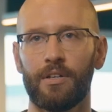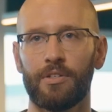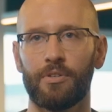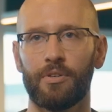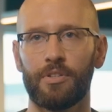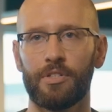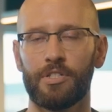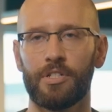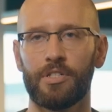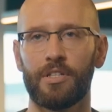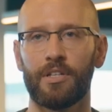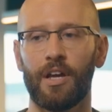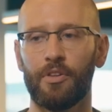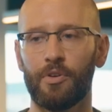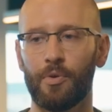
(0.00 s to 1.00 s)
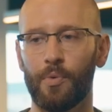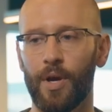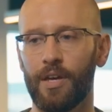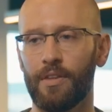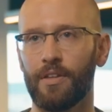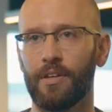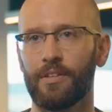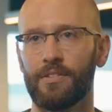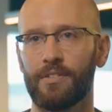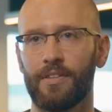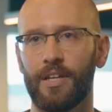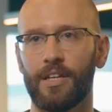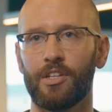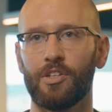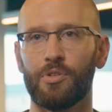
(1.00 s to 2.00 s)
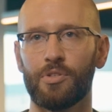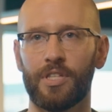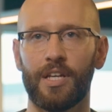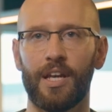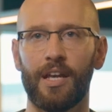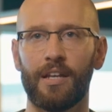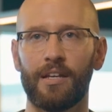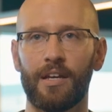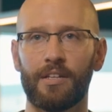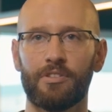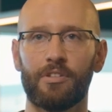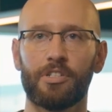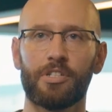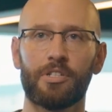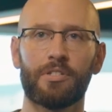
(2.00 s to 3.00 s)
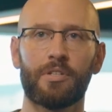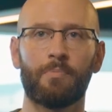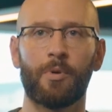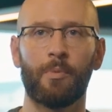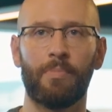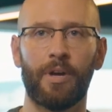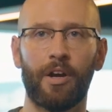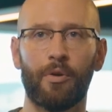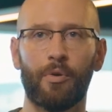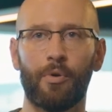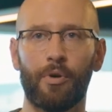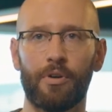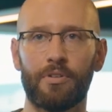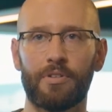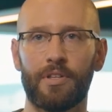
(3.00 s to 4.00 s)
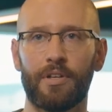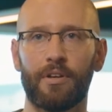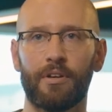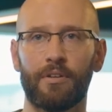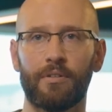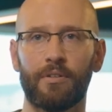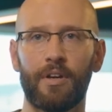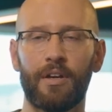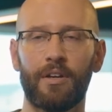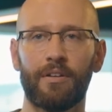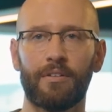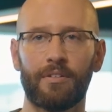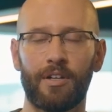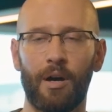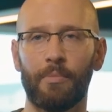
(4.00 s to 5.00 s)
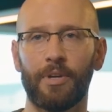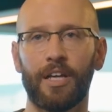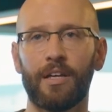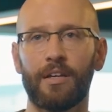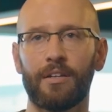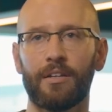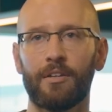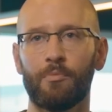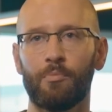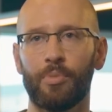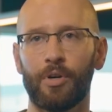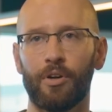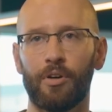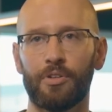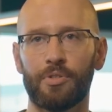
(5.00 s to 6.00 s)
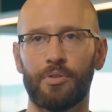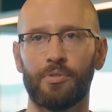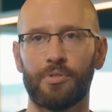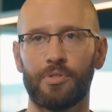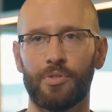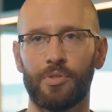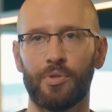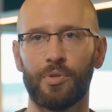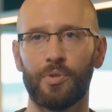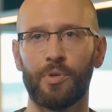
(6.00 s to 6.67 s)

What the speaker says: So this is just another way that they can use the KDS, not just to prepare orders that are coming in, but also to